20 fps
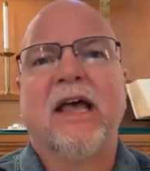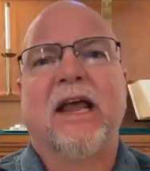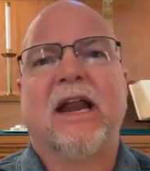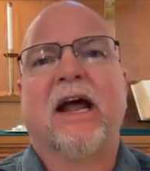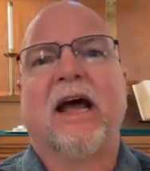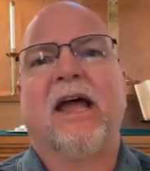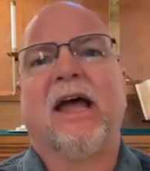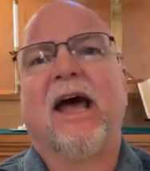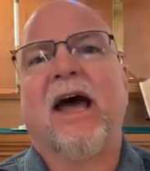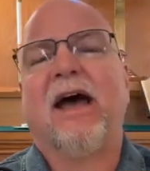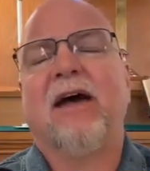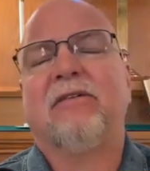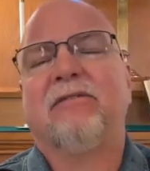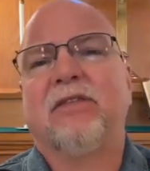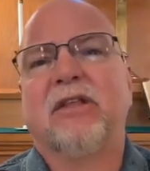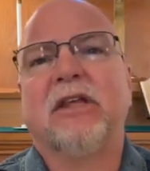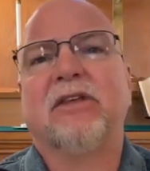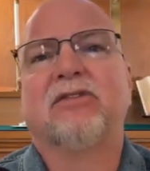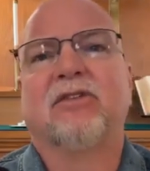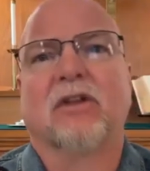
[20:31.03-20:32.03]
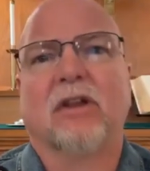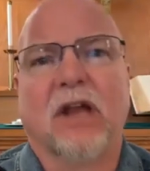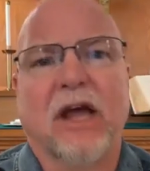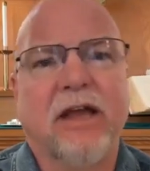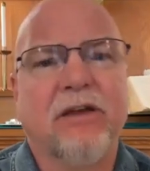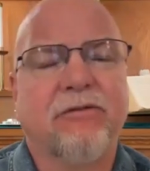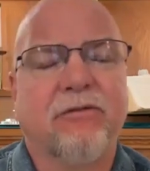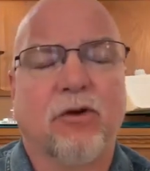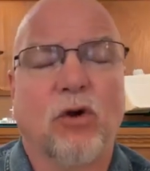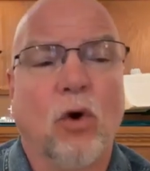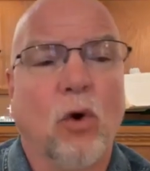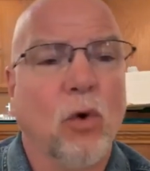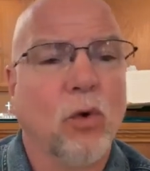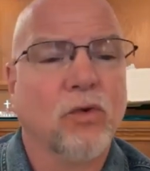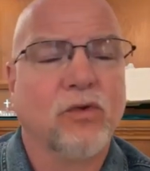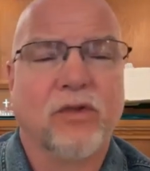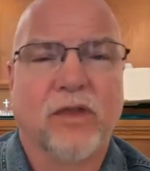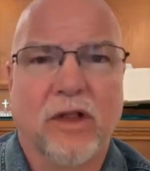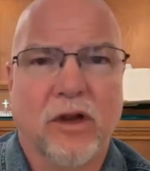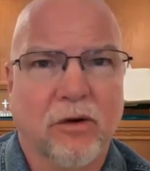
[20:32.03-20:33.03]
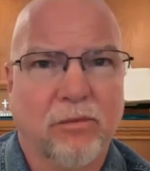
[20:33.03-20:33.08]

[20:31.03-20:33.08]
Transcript: and I have these life goals